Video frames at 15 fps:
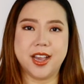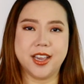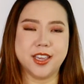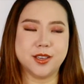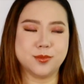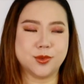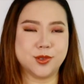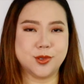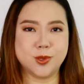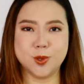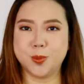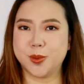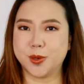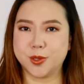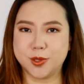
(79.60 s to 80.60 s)
I am
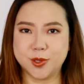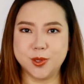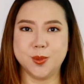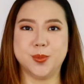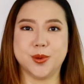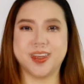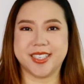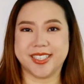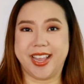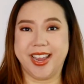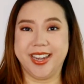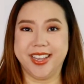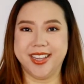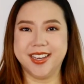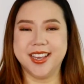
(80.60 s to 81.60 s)
super super
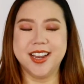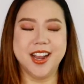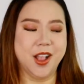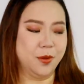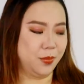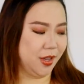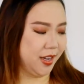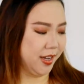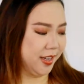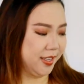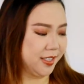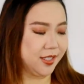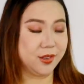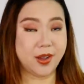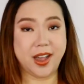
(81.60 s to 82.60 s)
excited
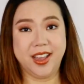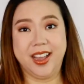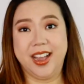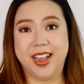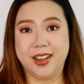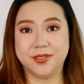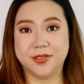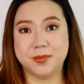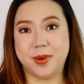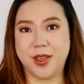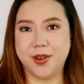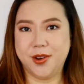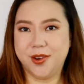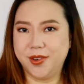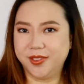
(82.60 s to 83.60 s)
because I have
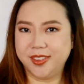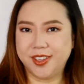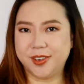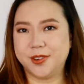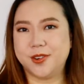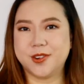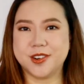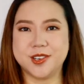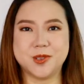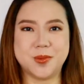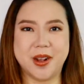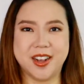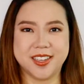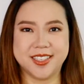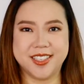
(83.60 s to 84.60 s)
my own little orange
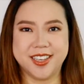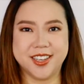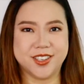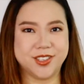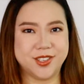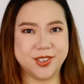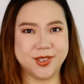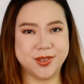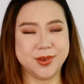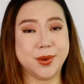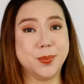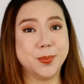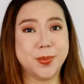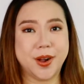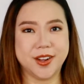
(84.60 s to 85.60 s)
box here to
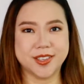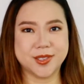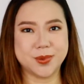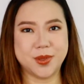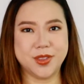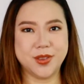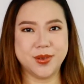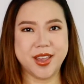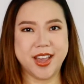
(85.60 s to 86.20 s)
unbox with you